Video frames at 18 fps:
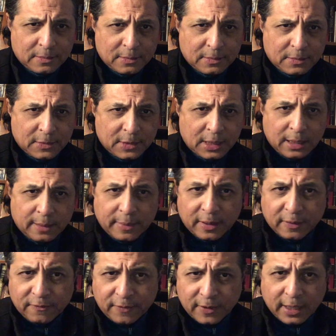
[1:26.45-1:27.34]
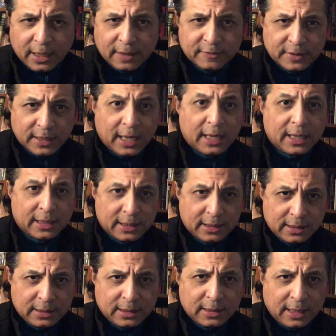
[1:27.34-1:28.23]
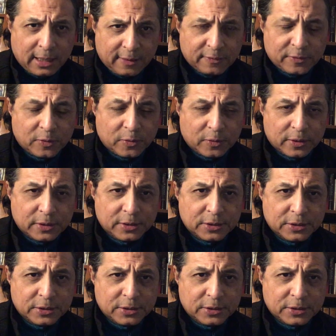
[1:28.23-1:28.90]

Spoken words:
And then about 5 died afterward.